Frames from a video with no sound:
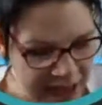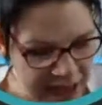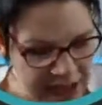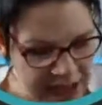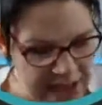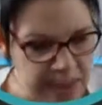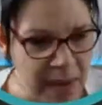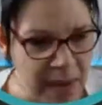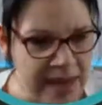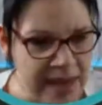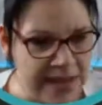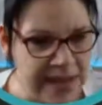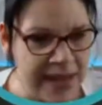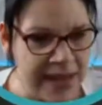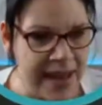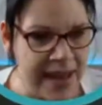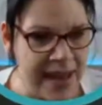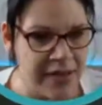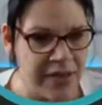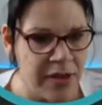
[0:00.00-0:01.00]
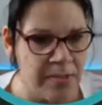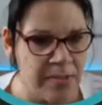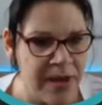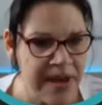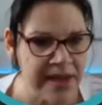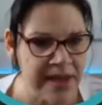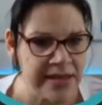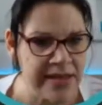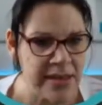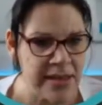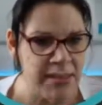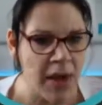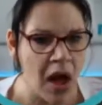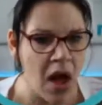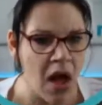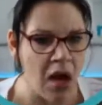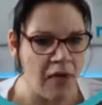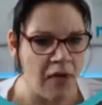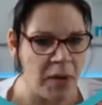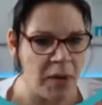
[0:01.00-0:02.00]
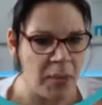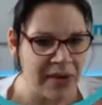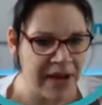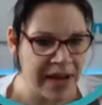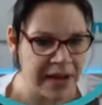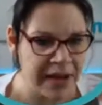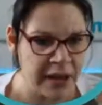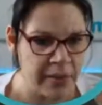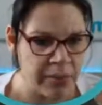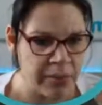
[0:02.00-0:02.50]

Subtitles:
is basically the biggest part of the planning